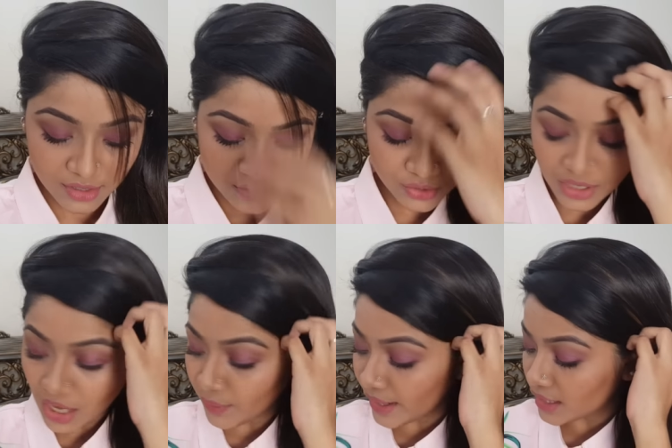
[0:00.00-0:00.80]
so
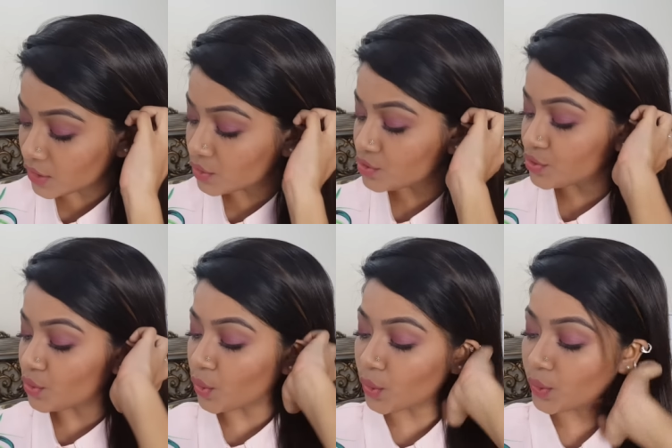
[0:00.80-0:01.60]
now I'll
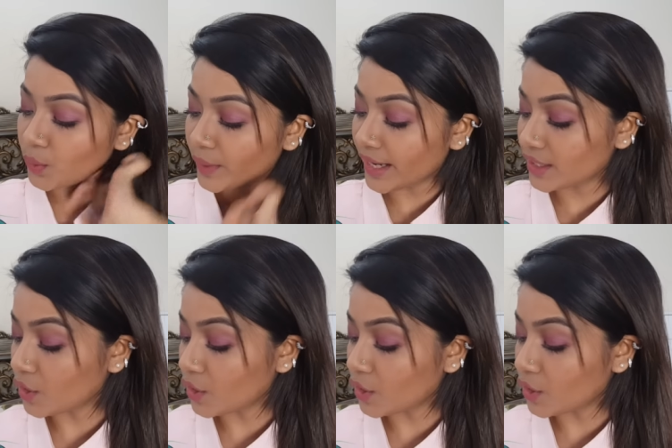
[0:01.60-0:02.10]
show what I